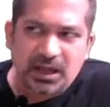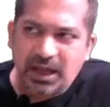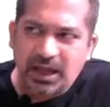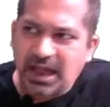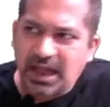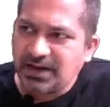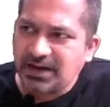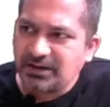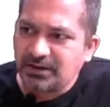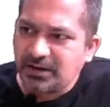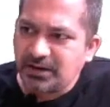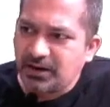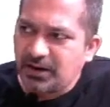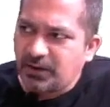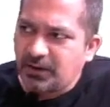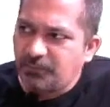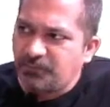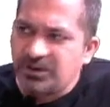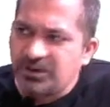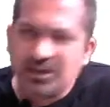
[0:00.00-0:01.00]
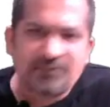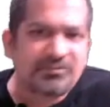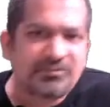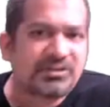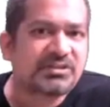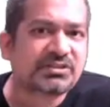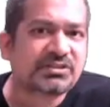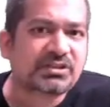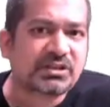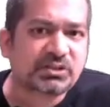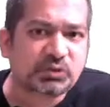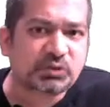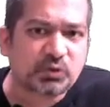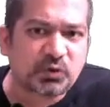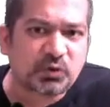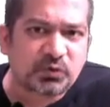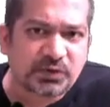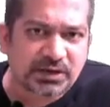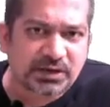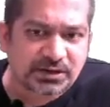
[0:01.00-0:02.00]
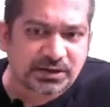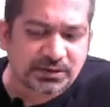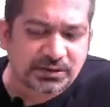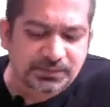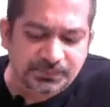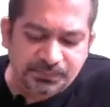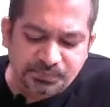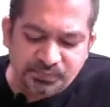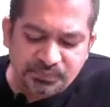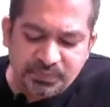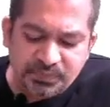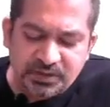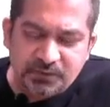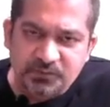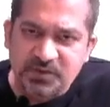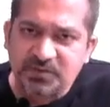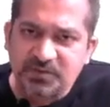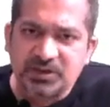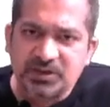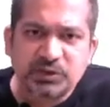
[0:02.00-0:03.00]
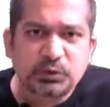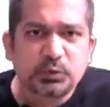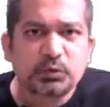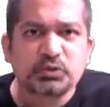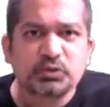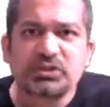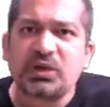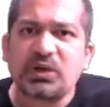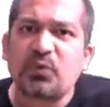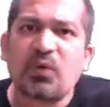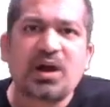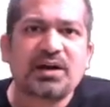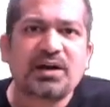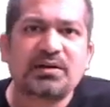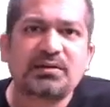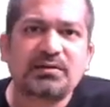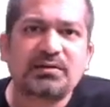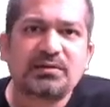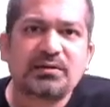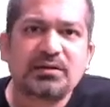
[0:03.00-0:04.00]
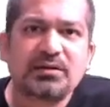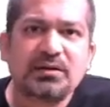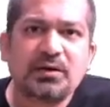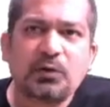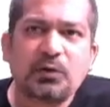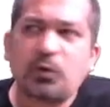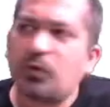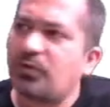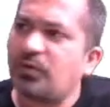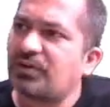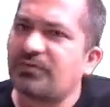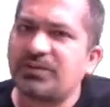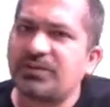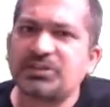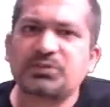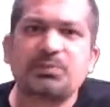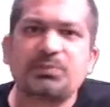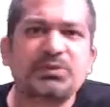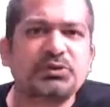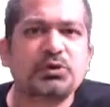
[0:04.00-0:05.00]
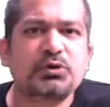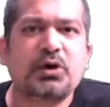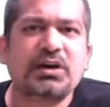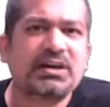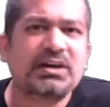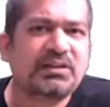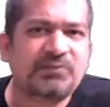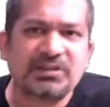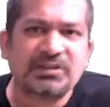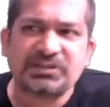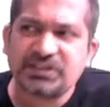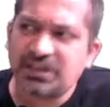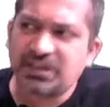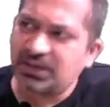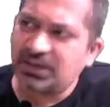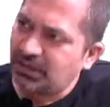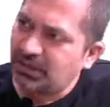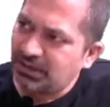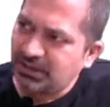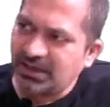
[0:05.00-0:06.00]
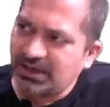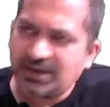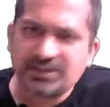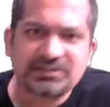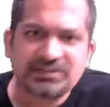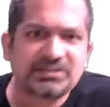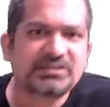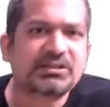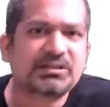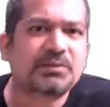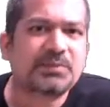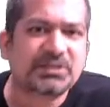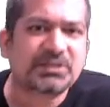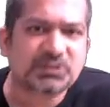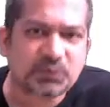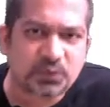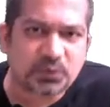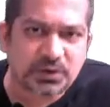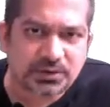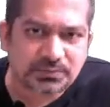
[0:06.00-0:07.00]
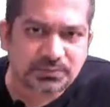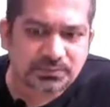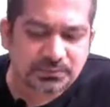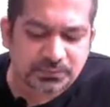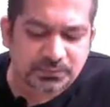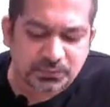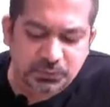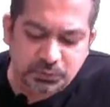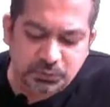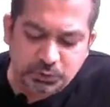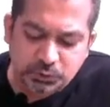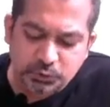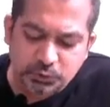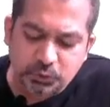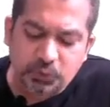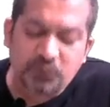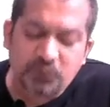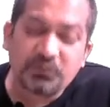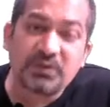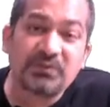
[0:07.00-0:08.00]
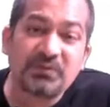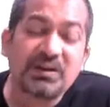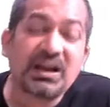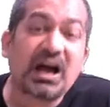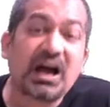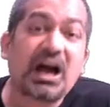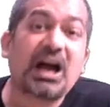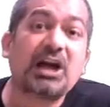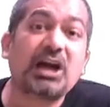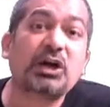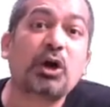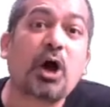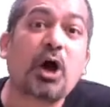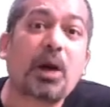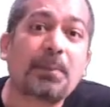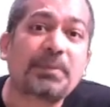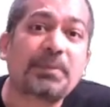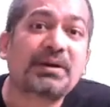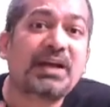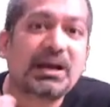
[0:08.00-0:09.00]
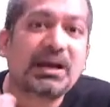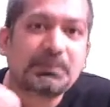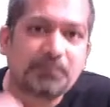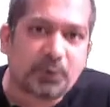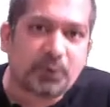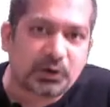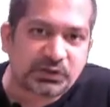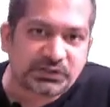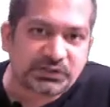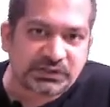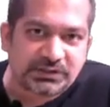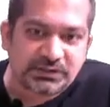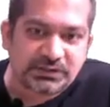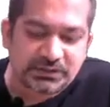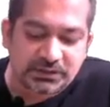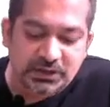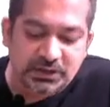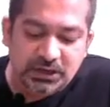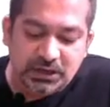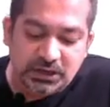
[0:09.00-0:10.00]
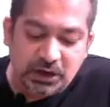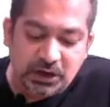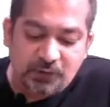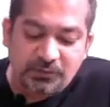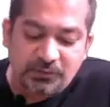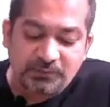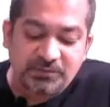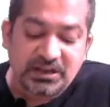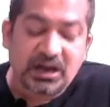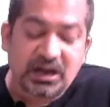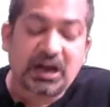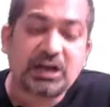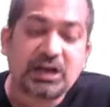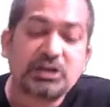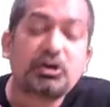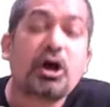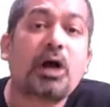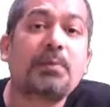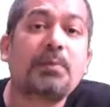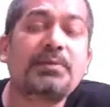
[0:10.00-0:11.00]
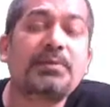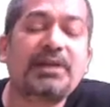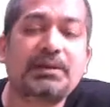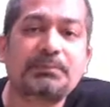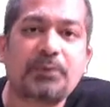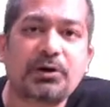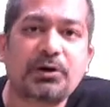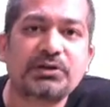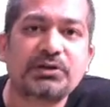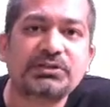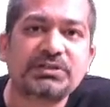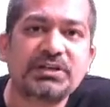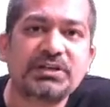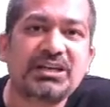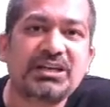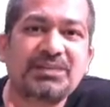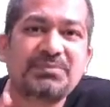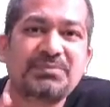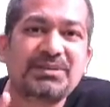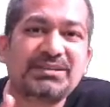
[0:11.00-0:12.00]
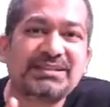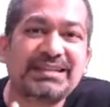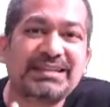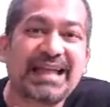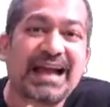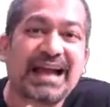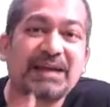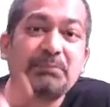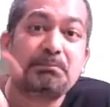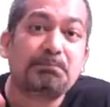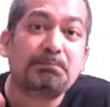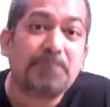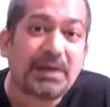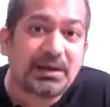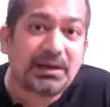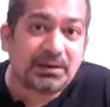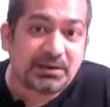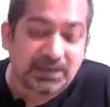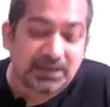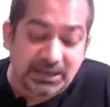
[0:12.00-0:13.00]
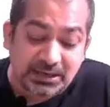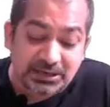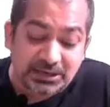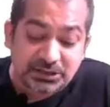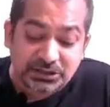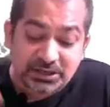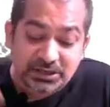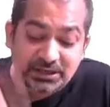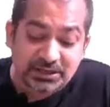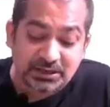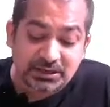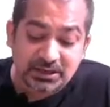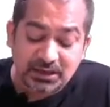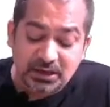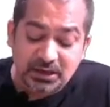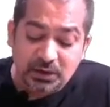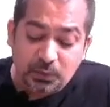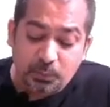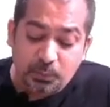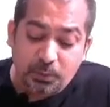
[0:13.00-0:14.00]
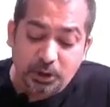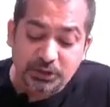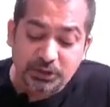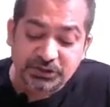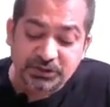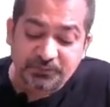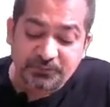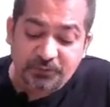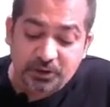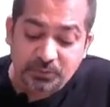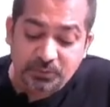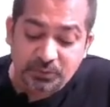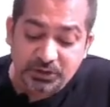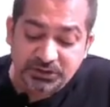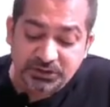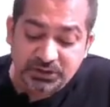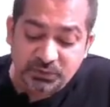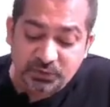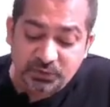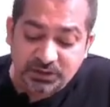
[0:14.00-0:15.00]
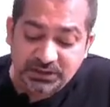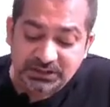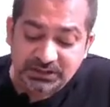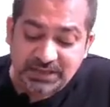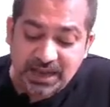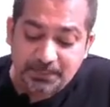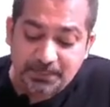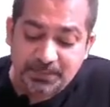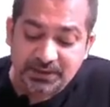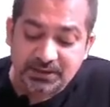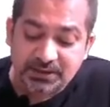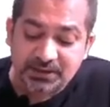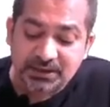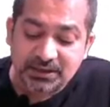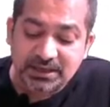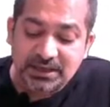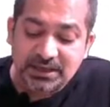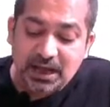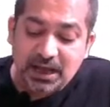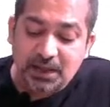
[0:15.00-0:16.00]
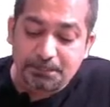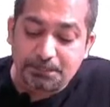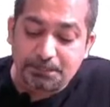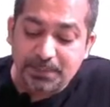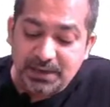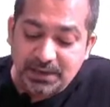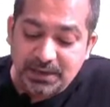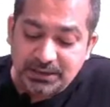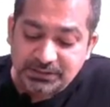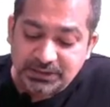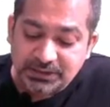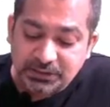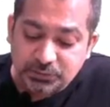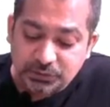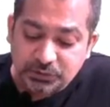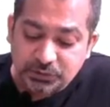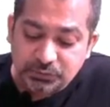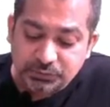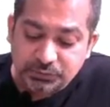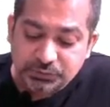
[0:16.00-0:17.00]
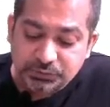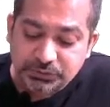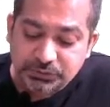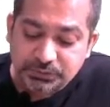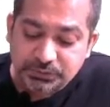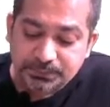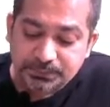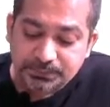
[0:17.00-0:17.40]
and we have discussed over it, we will choose the one over which majority will say that this is the best one. So we will adopt that policy. Now when we adopt that policy, it means that bill, initially policy formulation, what is happening, a bill is introduced.